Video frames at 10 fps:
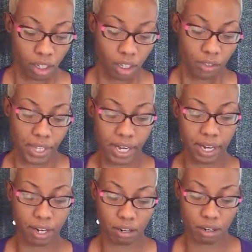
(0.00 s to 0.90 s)

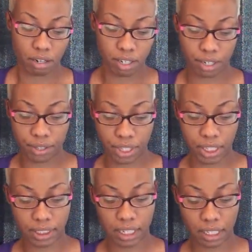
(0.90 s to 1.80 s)
there are things
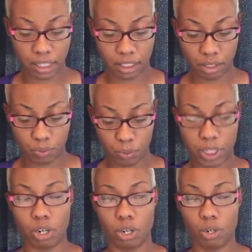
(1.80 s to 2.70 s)
that we
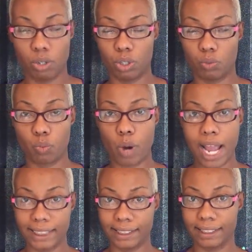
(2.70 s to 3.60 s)
call
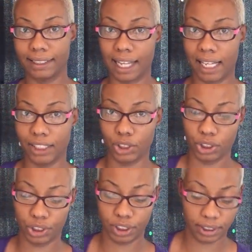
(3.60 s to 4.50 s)
rice
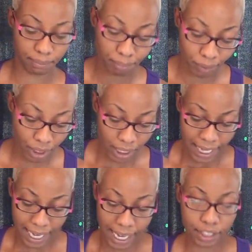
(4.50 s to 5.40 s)
sizers.
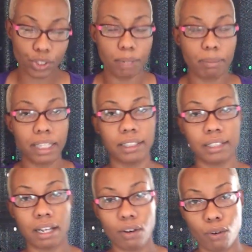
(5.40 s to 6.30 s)
And you can make these at
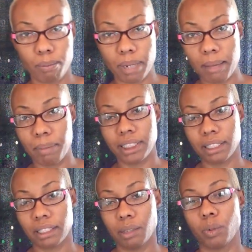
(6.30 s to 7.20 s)
home. And basically
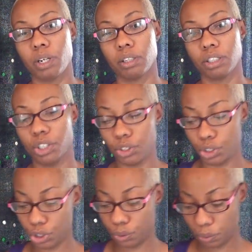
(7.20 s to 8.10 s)
what you
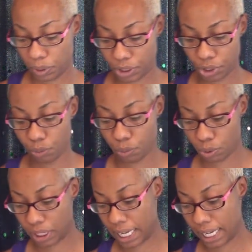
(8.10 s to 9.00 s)
do is you will
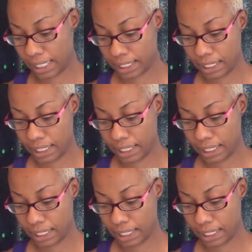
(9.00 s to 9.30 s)
get